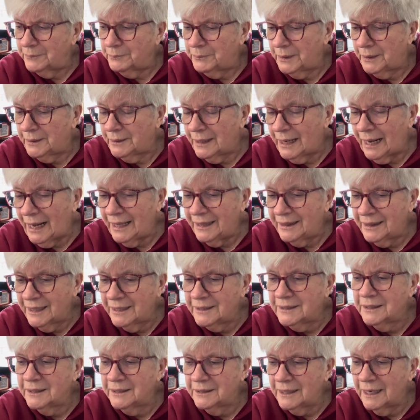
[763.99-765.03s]
But I
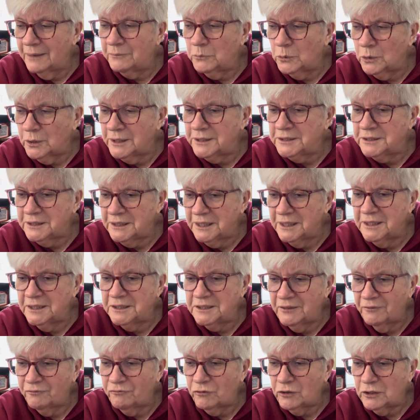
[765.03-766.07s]
think that I'm really seeing a
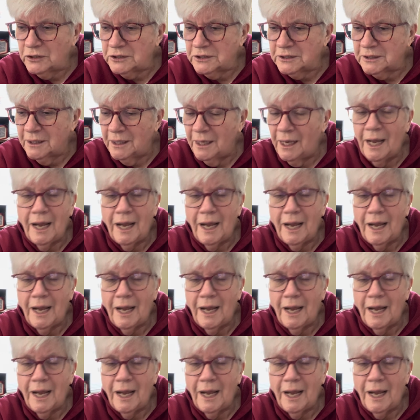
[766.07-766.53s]
difference.